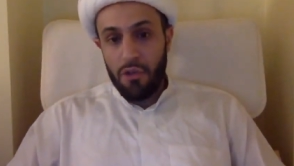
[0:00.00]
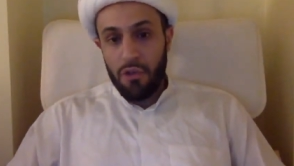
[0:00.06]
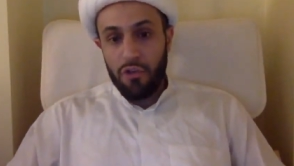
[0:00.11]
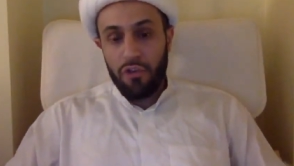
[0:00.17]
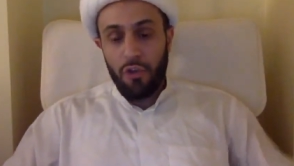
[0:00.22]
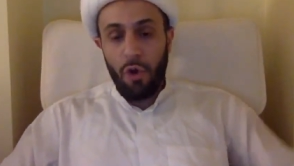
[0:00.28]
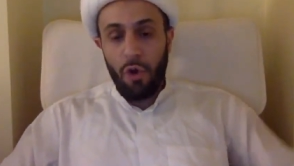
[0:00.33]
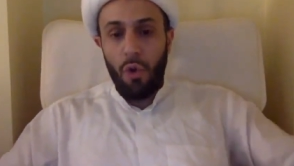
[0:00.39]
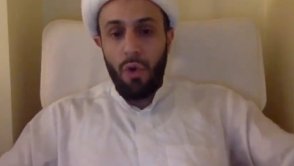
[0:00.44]

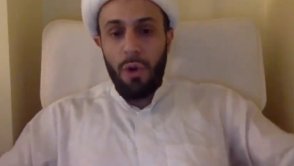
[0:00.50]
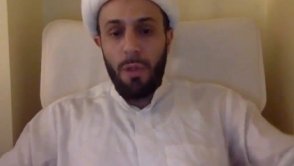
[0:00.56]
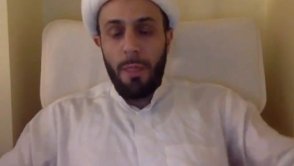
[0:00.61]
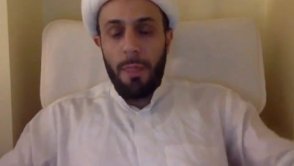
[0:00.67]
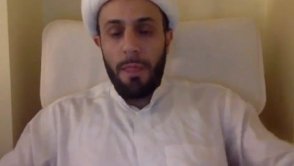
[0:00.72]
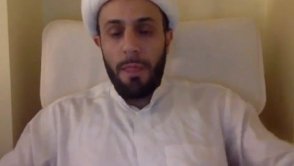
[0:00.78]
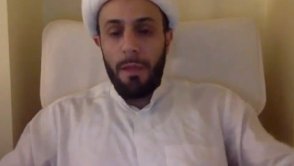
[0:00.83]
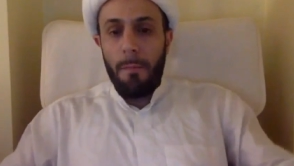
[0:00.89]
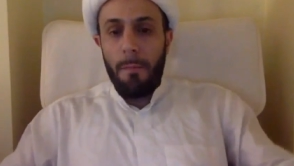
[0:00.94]
So
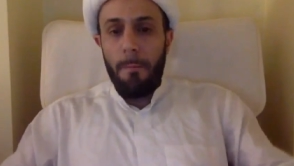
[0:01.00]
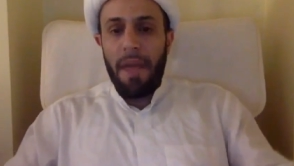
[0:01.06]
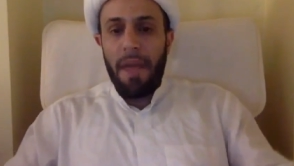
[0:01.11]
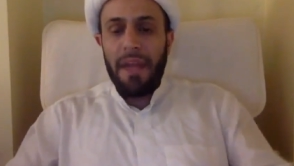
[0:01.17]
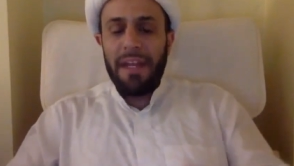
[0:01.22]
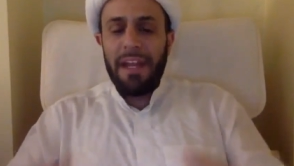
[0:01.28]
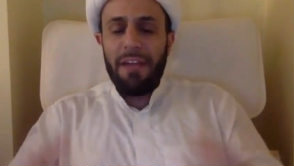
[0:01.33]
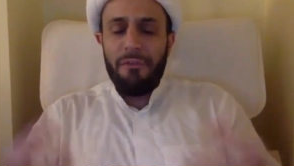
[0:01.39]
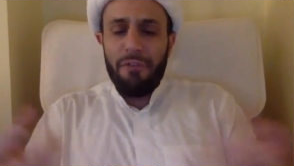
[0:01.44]

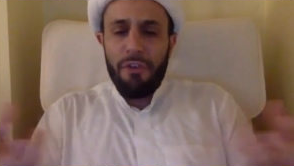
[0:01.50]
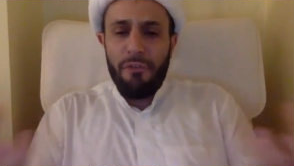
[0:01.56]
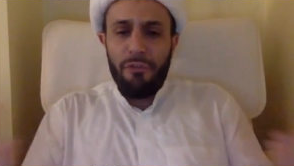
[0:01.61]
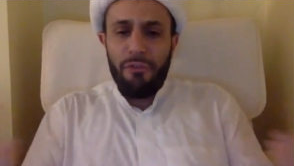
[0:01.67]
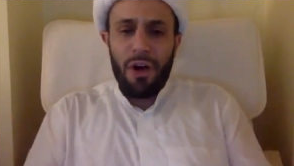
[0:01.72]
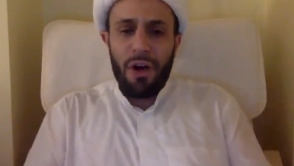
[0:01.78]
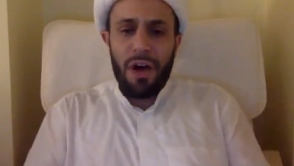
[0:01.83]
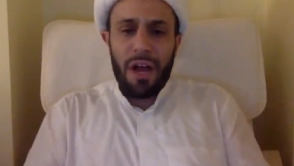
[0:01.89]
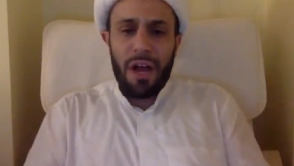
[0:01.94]
many of the
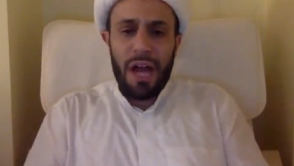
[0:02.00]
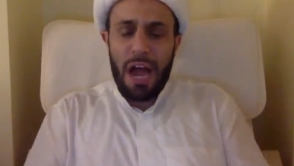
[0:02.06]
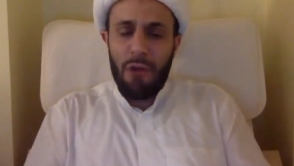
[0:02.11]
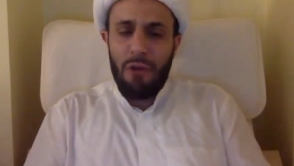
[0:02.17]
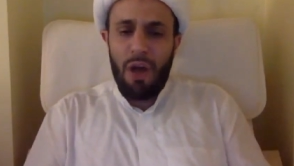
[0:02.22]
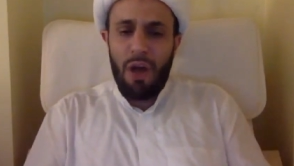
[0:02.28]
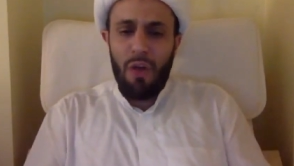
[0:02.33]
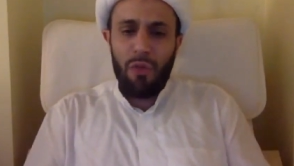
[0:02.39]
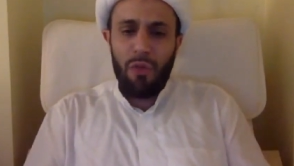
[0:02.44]
fuqara
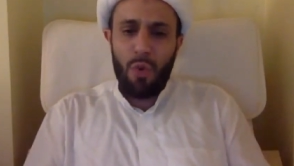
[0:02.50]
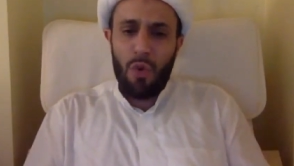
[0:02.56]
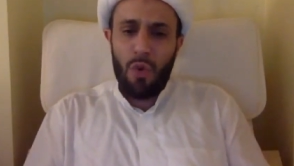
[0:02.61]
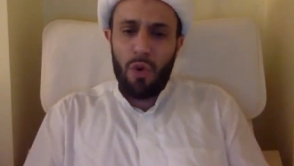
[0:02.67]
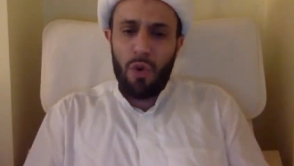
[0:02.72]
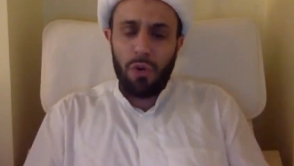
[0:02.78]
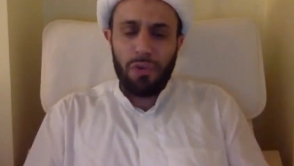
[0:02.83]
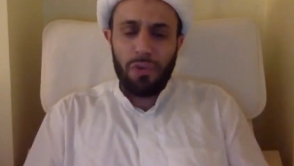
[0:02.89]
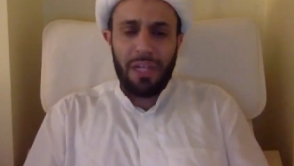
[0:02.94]
around the
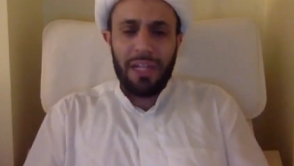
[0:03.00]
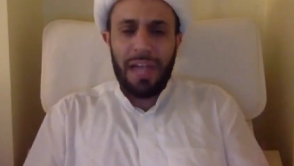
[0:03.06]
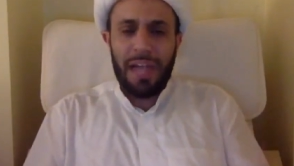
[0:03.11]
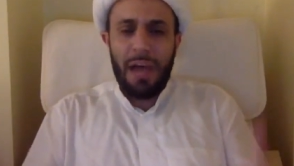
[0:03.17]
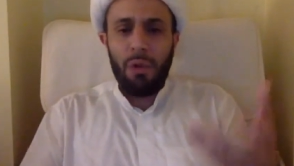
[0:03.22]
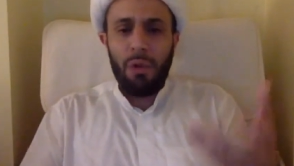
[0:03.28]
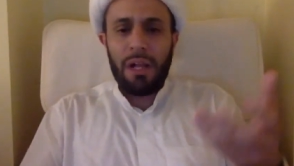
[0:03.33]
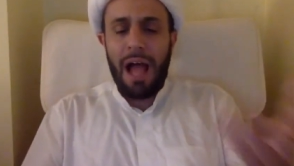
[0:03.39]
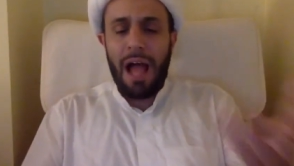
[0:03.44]
world,
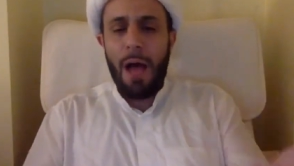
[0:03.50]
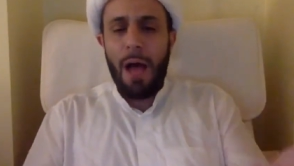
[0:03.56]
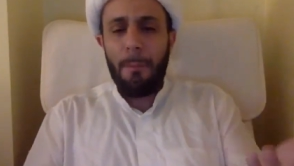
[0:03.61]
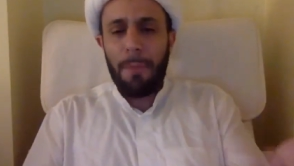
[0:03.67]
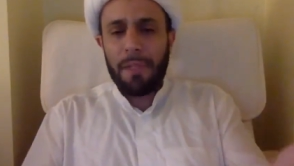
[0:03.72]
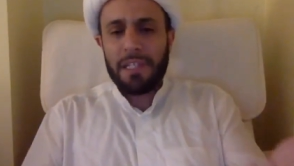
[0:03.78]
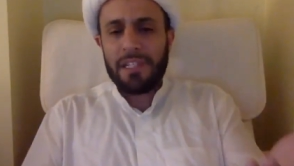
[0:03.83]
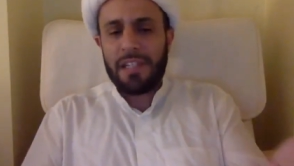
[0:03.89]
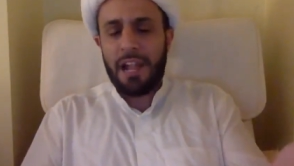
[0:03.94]
Allah will
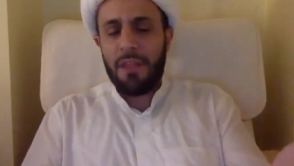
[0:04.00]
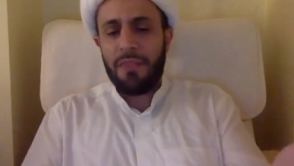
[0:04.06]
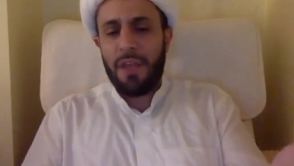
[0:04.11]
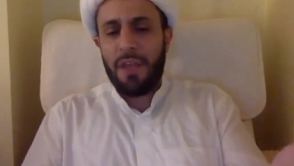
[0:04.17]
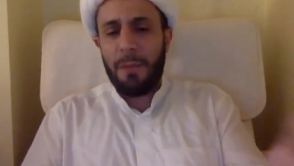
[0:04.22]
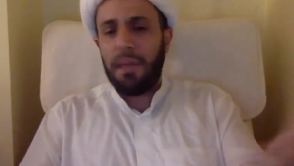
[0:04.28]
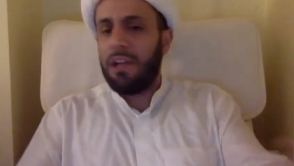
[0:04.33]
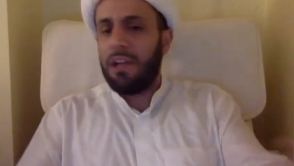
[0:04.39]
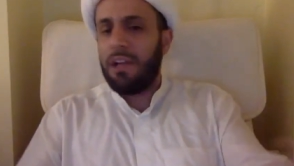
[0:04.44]
compensate
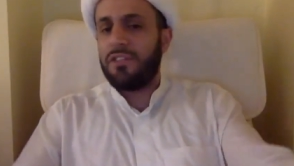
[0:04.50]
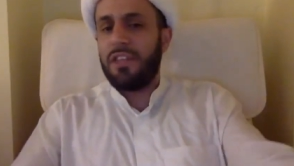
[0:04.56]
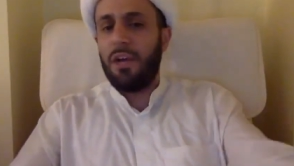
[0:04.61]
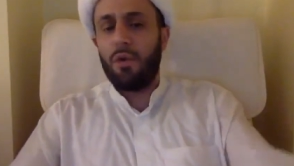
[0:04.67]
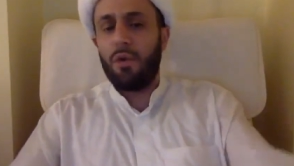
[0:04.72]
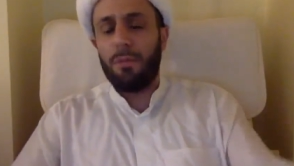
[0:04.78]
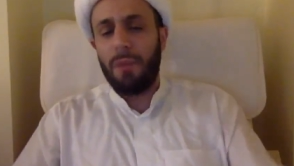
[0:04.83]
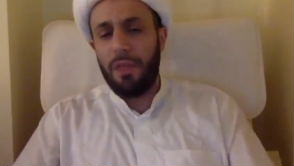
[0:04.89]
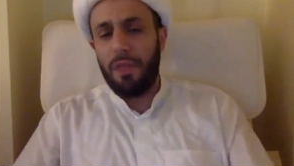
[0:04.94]
them because they
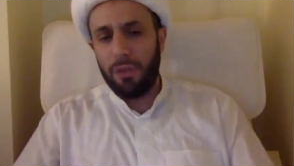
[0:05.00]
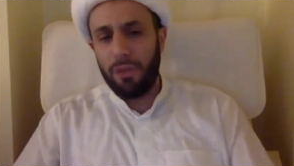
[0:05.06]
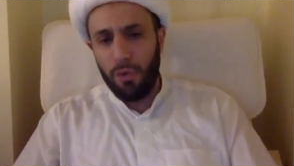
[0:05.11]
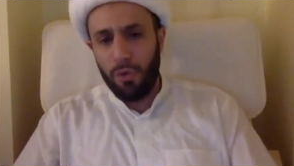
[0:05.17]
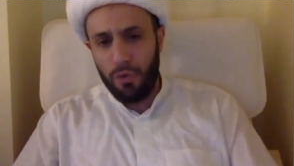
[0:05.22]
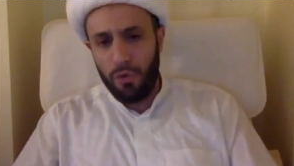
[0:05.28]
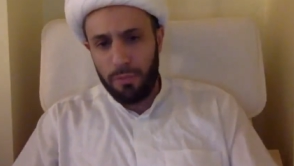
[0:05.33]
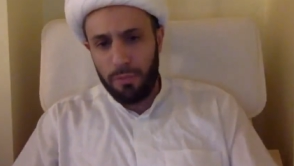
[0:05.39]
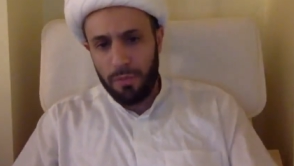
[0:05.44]
were
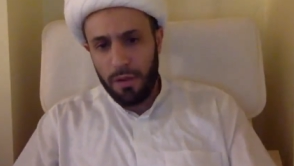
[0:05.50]
mazloom,